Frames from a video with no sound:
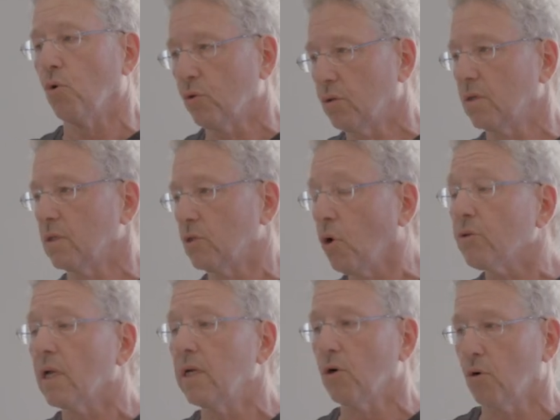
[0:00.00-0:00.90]
order
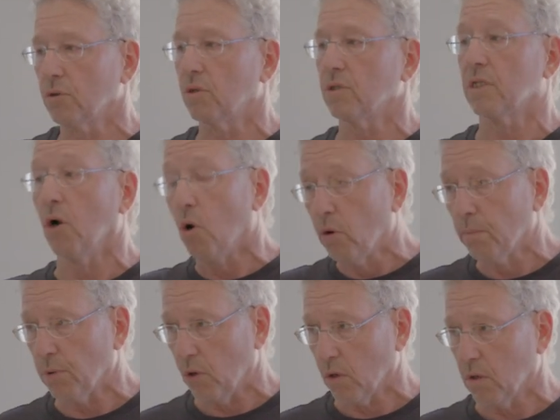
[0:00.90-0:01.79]
totally orders their
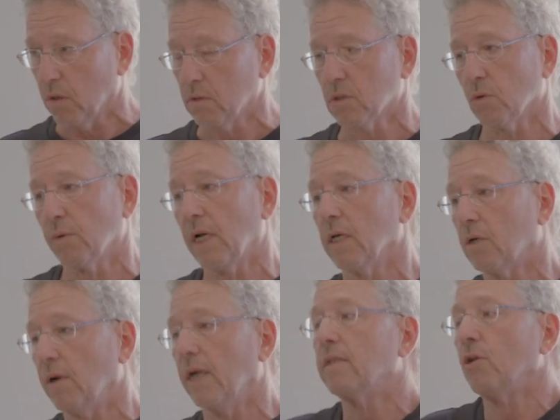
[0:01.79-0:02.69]
own block. So when I
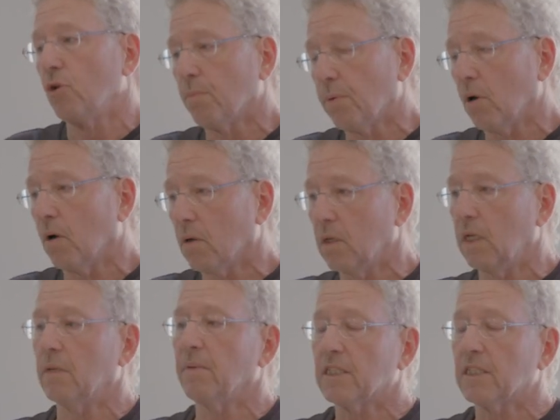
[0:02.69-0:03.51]
create a new block, it